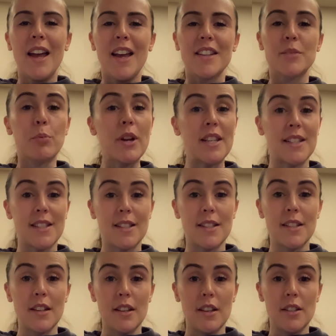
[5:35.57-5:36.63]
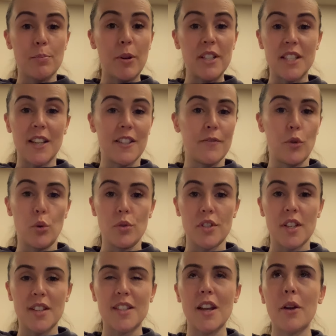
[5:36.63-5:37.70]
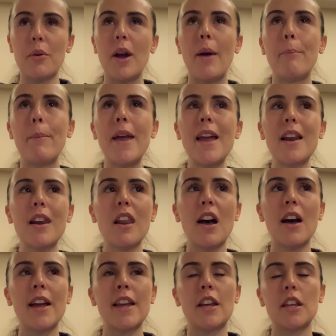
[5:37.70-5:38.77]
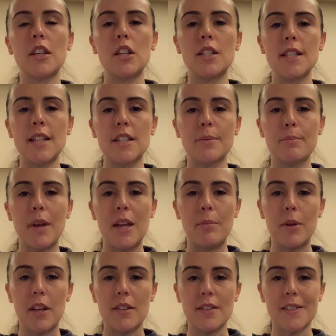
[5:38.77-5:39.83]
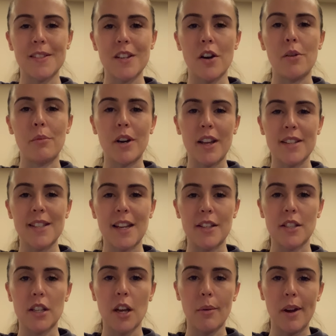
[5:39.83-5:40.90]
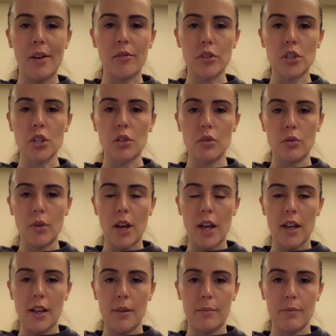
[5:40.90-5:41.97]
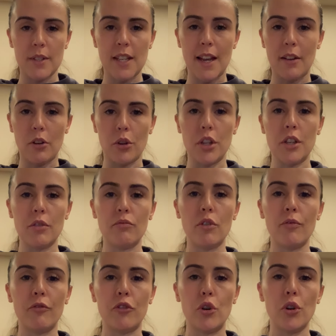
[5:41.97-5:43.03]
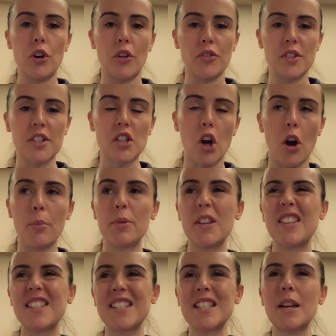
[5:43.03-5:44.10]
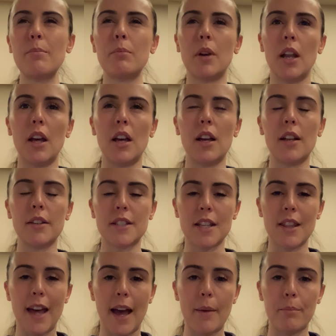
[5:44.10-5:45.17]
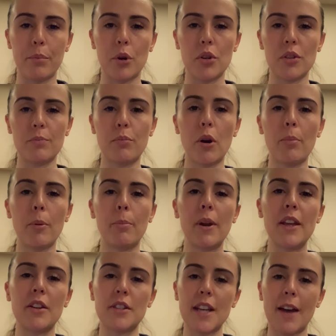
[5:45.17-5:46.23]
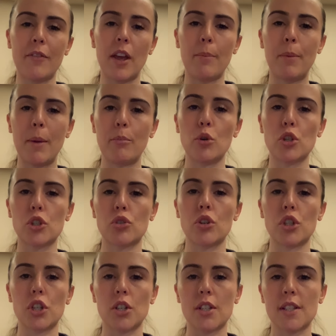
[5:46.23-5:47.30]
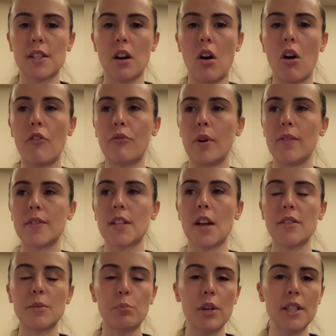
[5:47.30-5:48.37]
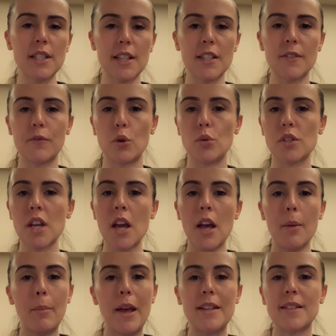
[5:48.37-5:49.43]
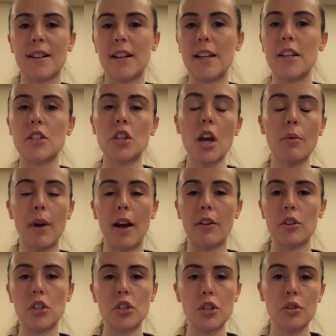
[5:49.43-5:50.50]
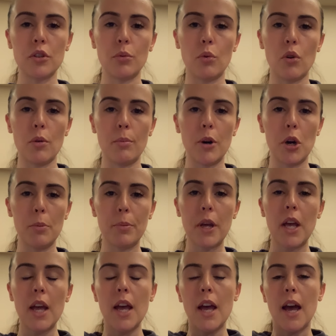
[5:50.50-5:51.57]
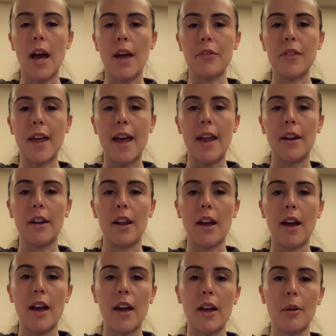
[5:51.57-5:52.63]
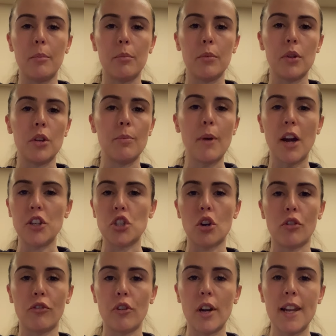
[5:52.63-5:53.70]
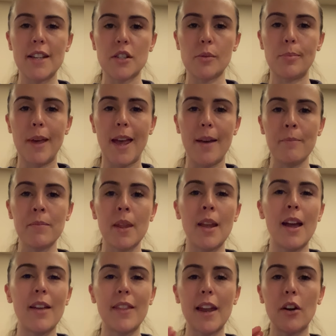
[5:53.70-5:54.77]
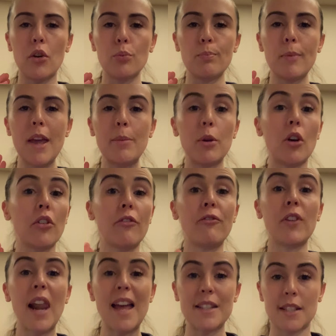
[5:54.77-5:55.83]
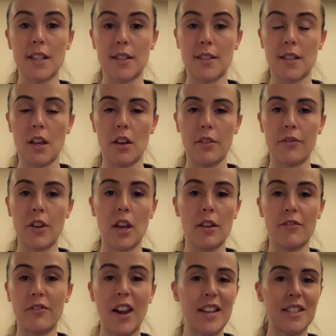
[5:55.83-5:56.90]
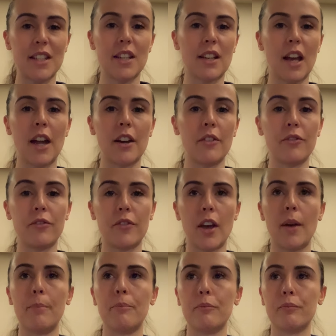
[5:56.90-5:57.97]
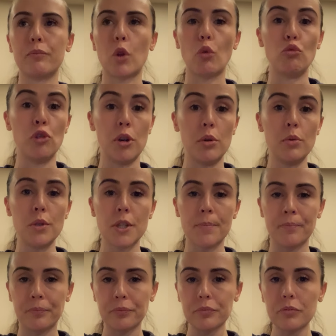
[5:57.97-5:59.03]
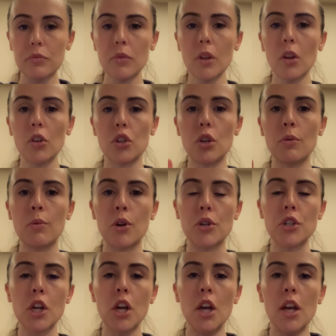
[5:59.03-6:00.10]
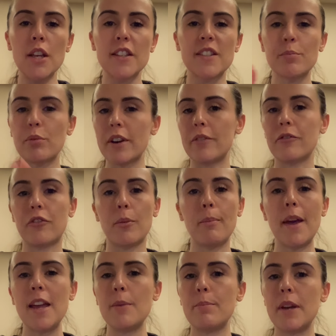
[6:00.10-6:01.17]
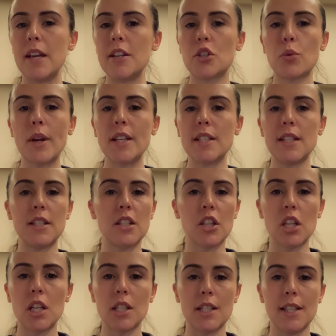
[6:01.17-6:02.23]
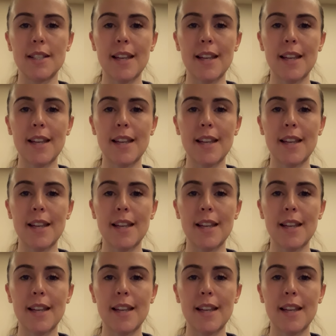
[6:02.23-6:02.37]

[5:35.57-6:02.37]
sprint intervals. So a bit like you did maybe at the start when I said go out and do see how long you can run for non-stop. It's similar to that, but probably you'd have it a bit more structured to start off with. So sprint intervals, basically you'd go out, you do your warm-up, and then you might jog for a little bit, and then maybe on a flatter kind of route, you would sprint for maybe 20 to 30